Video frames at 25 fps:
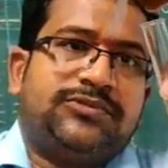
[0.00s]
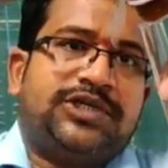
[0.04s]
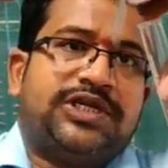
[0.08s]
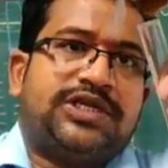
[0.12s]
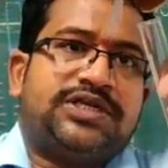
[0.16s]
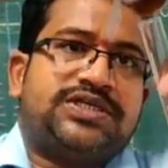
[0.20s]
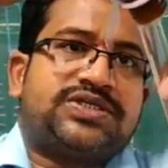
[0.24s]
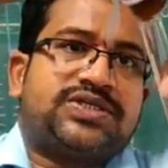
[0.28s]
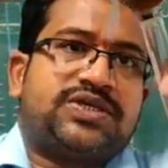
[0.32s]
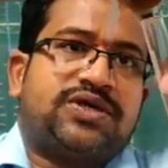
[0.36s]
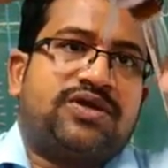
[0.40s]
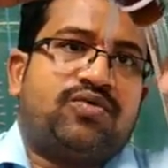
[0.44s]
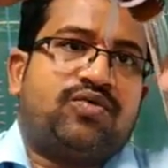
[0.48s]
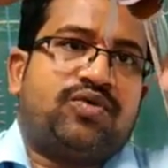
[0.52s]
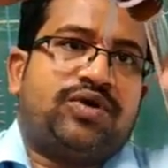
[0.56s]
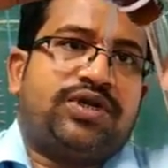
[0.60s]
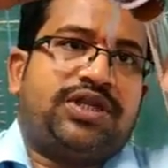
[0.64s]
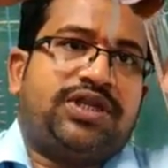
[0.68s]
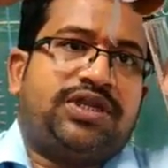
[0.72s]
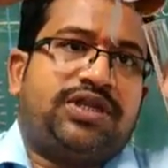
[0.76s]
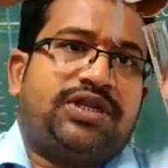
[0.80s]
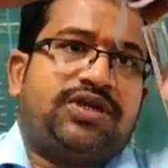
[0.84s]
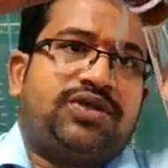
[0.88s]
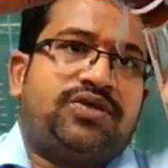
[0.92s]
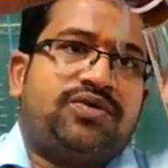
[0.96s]
It's
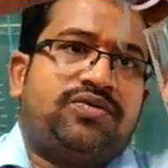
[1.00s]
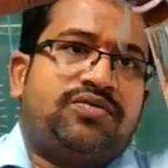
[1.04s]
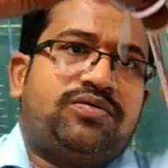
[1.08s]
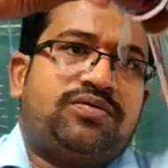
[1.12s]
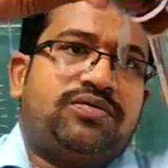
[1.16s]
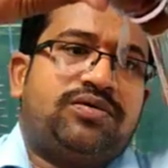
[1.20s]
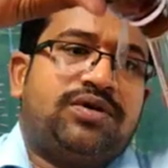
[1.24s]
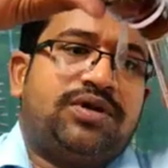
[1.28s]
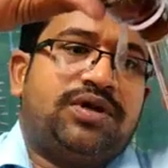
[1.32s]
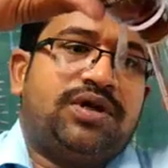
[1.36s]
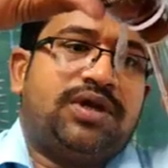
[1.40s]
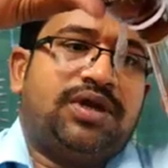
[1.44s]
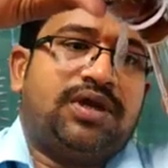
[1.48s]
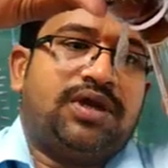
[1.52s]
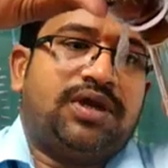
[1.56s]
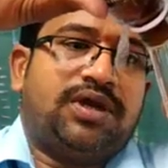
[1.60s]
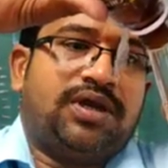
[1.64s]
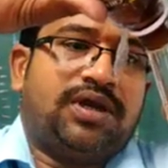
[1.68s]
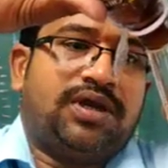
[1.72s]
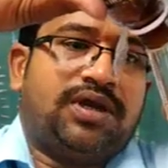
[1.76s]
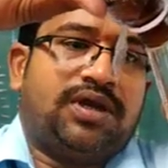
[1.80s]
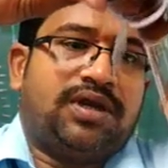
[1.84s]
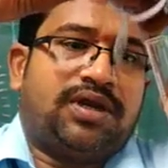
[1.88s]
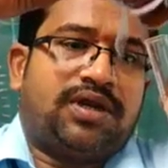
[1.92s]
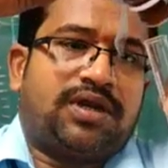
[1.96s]
converting into
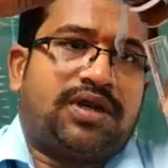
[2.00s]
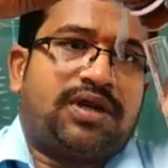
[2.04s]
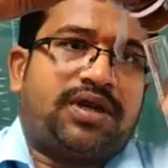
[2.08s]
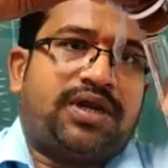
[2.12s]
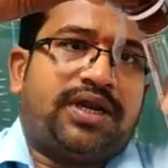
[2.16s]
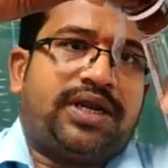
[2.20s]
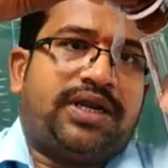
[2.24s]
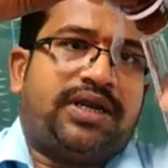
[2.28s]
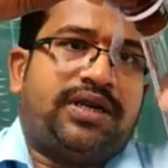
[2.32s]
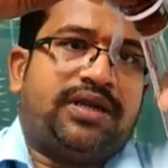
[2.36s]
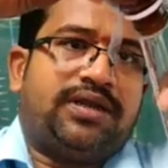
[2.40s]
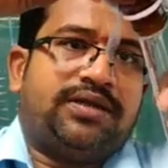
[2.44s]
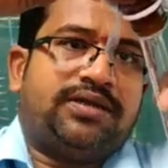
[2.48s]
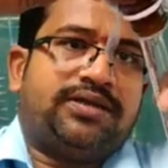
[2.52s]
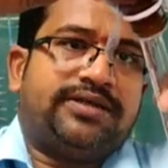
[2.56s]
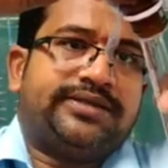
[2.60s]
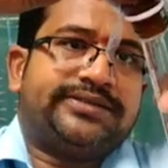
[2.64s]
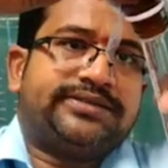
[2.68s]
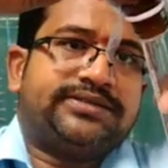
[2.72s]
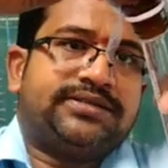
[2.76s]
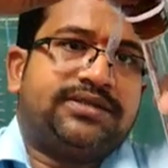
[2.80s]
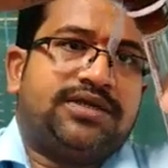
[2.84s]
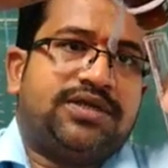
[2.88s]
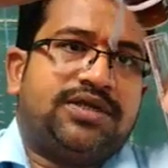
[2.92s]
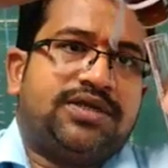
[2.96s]
red.
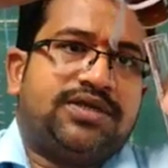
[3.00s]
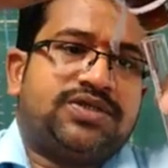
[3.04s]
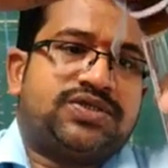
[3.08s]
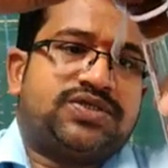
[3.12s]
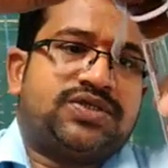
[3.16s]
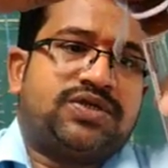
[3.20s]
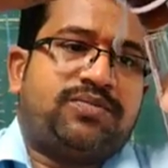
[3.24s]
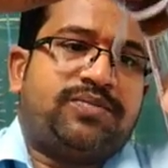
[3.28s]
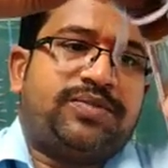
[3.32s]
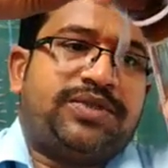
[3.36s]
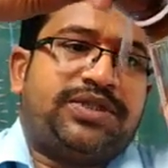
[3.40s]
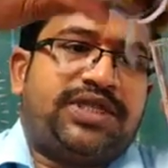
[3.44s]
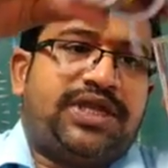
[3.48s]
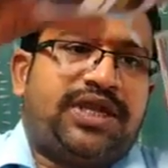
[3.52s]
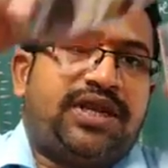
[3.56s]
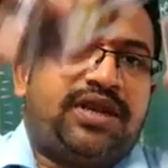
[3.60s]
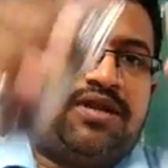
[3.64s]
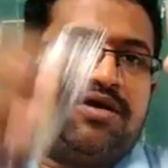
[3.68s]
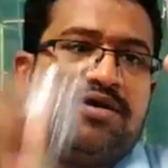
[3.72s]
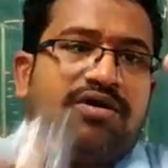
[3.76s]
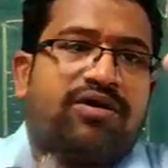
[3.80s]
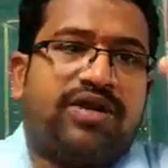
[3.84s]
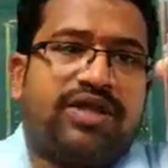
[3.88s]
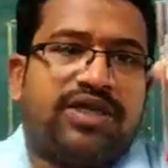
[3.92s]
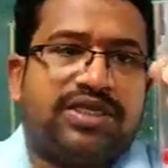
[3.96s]
So methyl
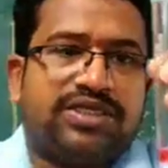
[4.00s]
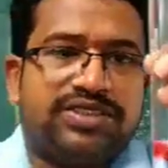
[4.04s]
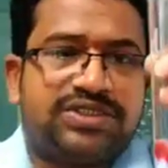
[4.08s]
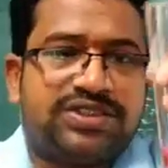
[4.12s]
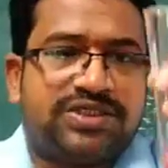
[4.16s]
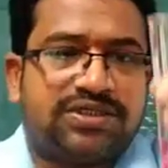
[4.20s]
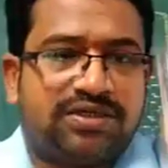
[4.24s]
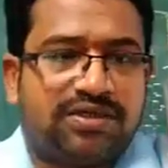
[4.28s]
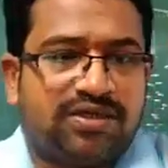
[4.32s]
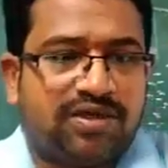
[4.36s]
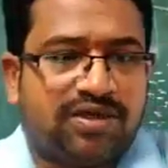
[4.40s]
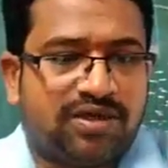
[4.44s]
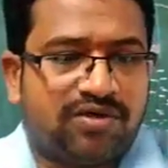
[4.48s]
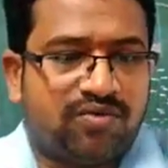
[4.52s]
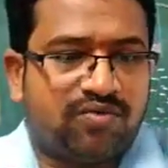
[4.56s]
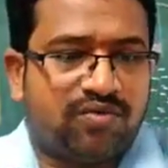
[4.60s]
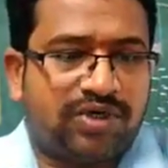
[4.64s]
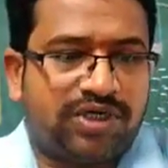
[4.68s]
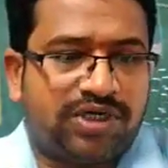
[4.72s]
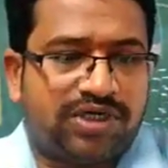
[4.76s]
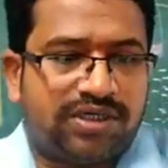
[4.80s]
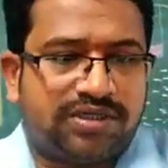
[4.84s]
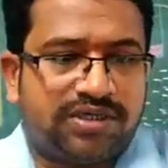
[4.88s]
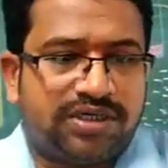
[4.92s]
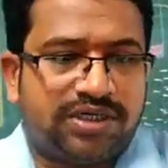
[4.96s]
orange
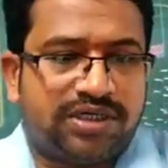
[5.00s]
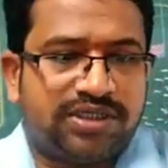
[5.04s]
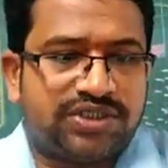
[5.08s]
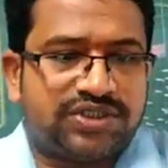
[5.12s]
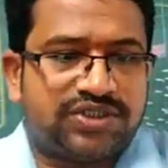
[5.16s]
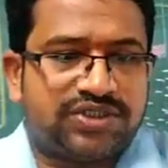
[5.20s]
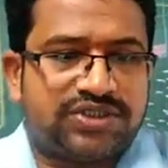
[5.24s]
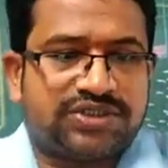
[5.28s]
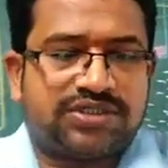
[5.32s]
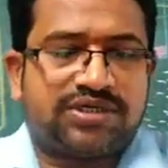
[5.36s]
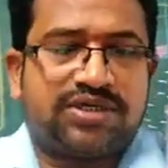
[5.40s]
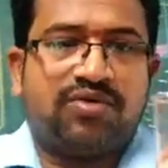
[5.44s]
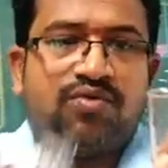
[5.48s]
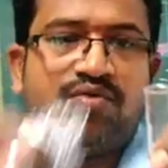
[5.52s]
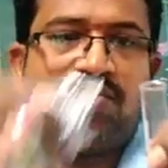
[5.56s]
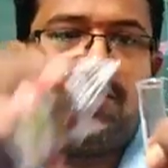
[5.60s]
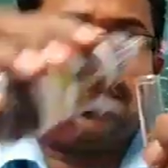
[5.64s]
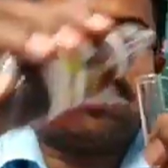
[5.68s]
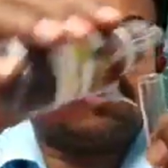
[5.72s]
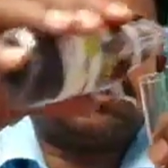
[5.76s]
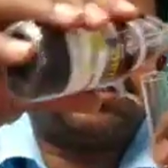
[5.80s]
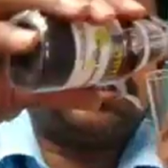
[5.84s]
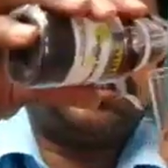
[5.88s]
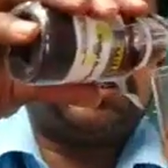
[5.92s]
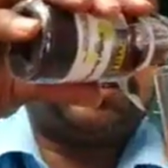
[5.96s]

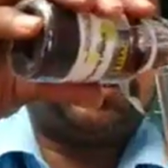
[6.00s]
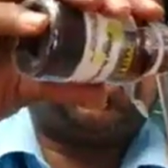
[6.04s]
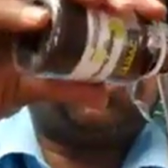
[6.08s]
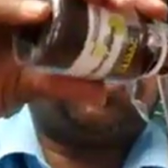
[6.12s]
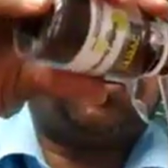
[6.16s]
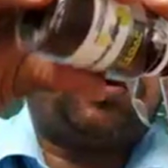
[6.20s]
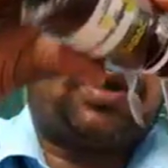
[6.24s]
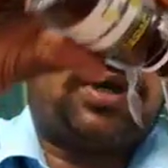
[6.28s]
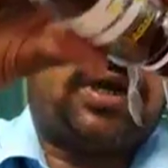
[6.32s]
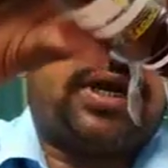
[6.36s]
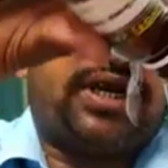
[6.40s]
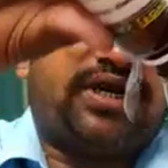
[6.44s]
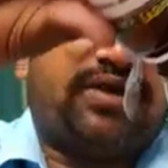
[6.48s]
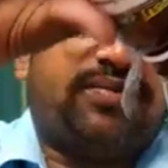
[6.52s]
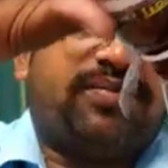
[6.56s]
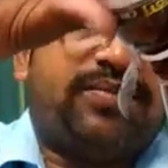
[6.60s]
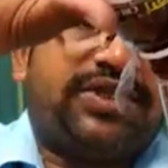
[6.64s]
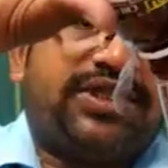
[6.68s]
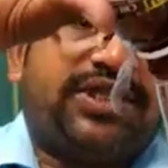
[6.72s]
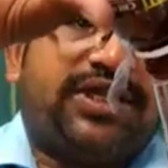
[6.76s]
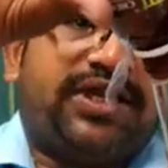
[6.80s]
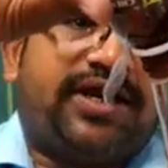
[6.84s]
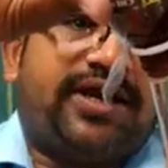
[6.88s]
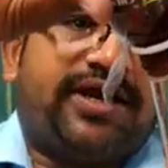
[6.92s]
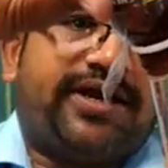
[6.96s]
converts into red.
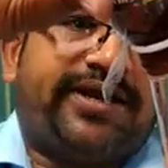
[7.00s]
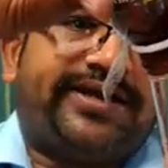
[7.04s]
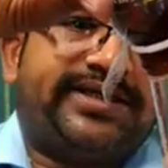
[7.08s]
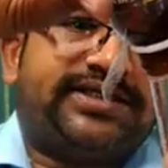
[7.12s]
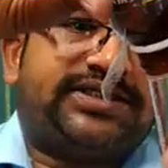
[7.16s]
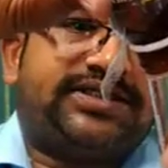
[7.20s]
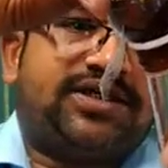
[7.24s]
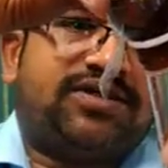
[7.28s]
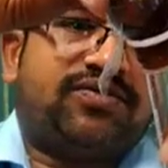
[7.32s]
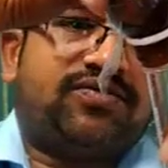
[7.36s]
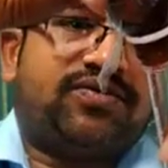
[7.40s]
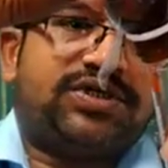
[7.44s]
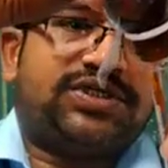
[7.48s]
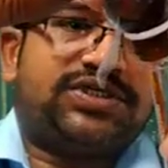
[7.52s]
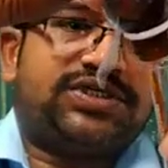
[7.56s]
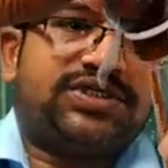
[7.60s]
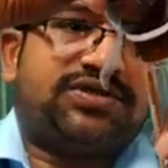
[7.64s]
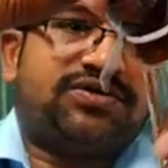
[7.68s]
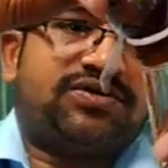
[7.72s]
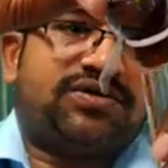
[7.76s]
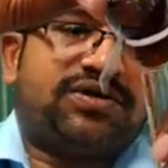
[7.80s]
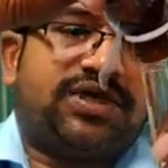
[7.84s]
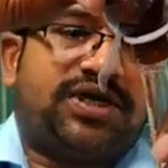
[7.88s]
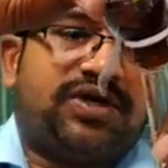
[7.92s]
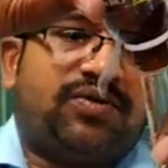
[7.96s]
Methyl orange converts
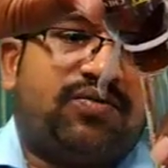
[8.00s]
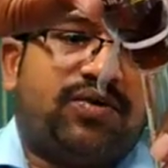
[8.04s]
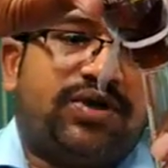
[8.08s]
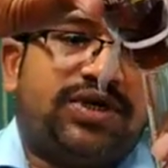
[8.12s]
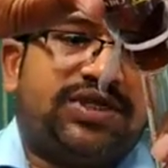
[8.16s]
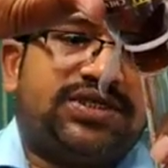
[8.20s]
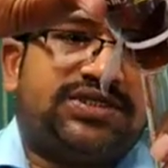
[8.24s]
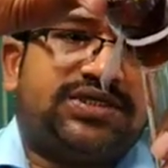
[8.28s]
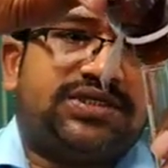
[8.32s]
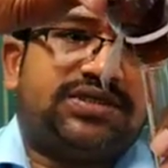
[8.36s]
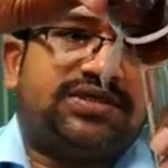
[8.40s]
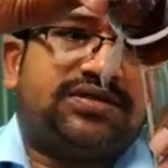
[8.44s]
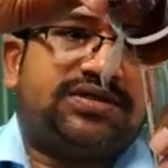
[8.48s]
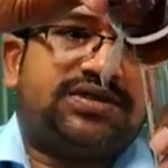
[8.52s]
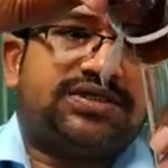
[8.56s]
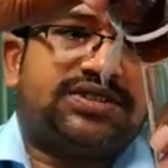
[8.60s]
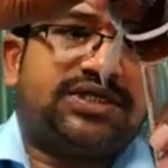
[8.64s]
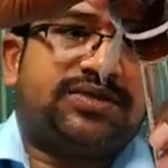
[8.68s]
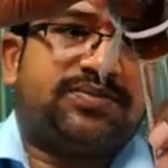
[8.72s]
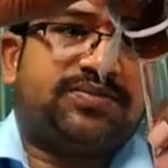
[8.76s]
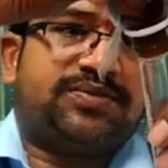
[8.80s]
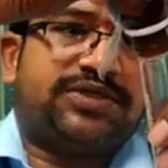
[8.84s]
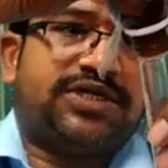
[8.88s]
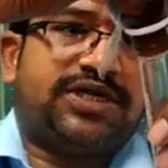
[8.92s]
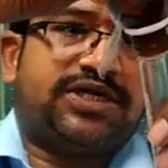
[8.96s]
into red. What is the
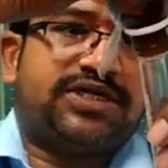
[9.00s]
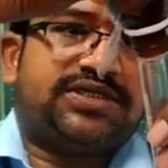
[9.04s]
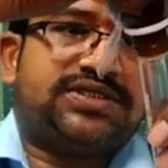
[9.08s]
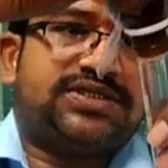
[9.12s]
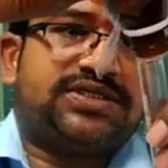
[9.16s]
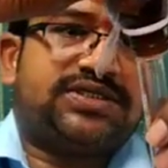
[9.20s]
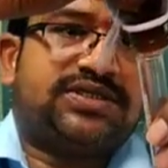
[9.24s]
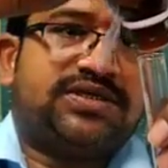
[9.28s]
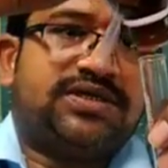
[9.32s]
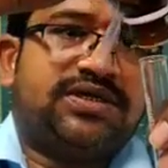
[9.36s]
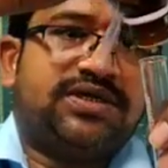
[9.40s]
substance?